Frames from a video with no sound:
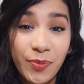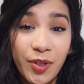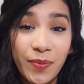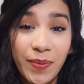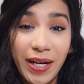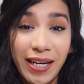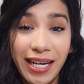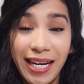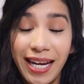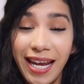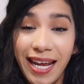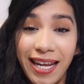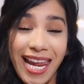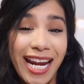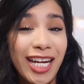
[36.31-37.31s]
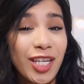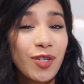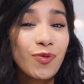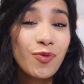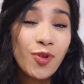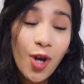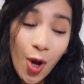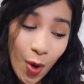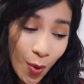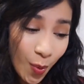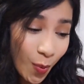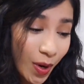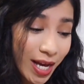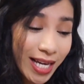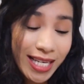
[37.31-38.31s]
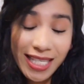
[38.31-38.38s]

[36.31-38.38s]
more about it and let you know,